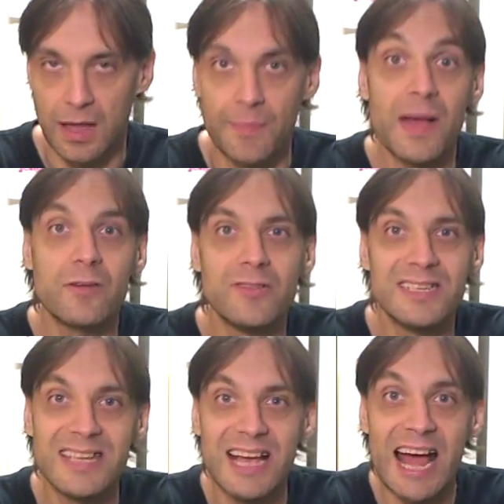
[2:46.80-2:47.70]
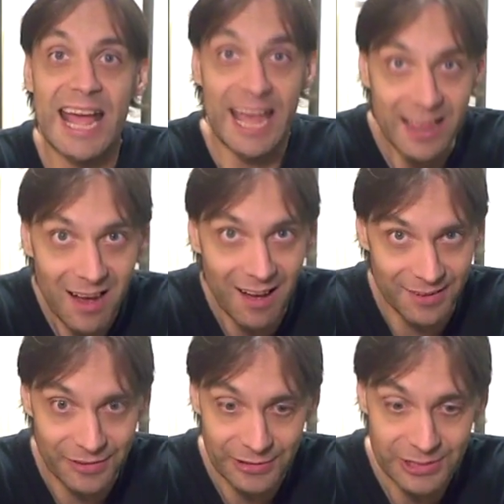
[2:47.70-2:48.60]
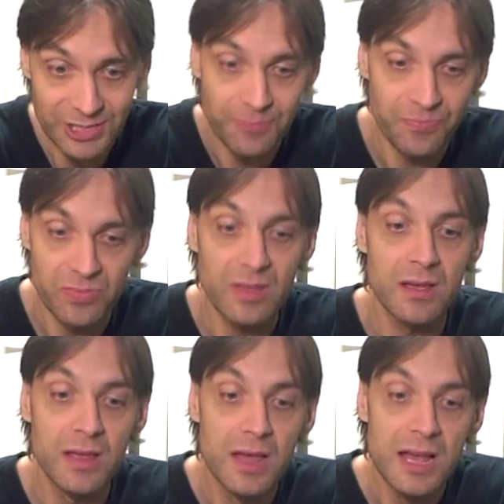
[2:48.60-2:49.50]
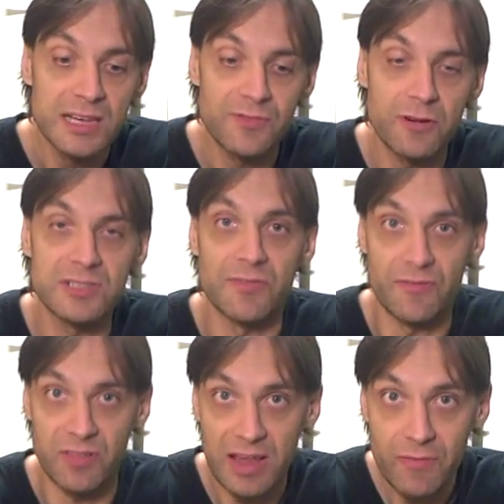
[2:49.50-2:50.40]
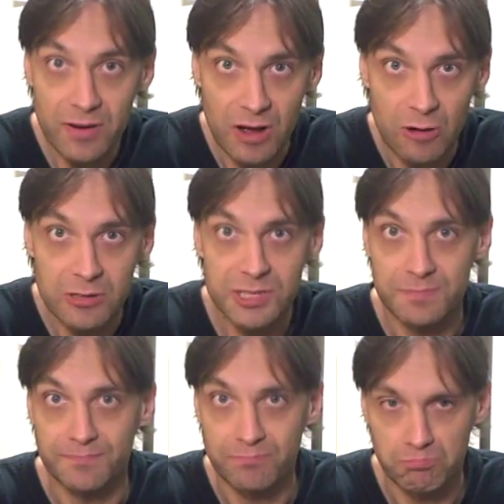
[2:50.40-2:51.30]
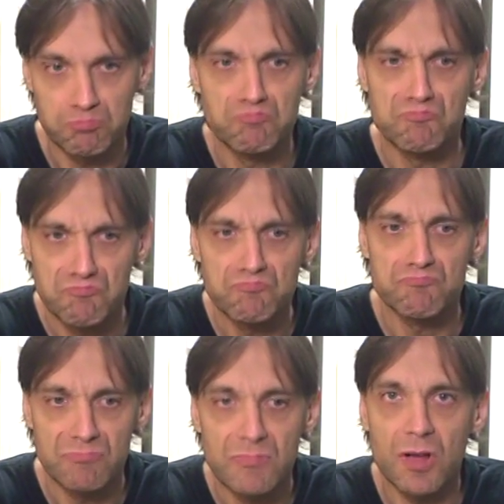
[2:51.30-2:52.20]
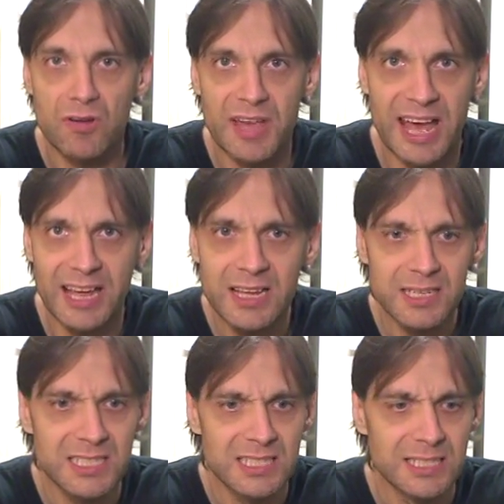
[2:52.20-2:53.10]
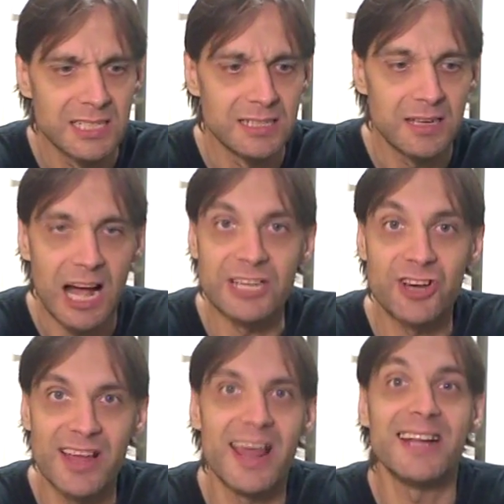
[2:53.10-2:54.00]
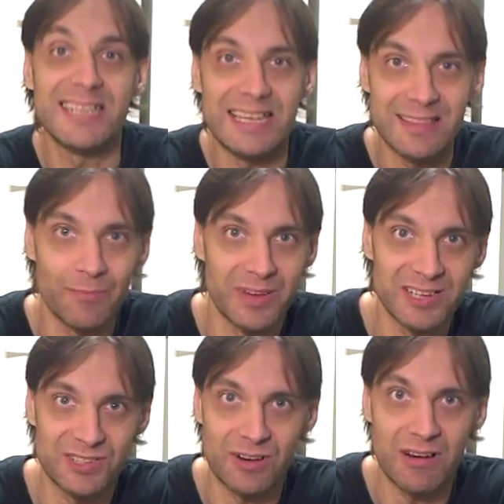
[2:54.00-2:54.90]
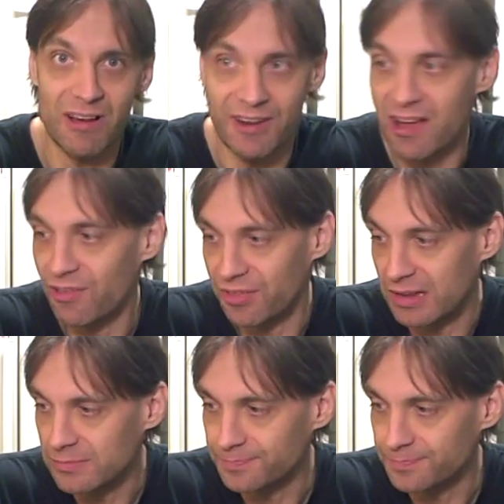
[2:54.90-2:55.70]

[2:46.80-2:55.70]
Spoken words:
I'm not going to say I hate hot dogs. As far as the flavor goes, they're okay. I try not to eat them because they're unhealthy.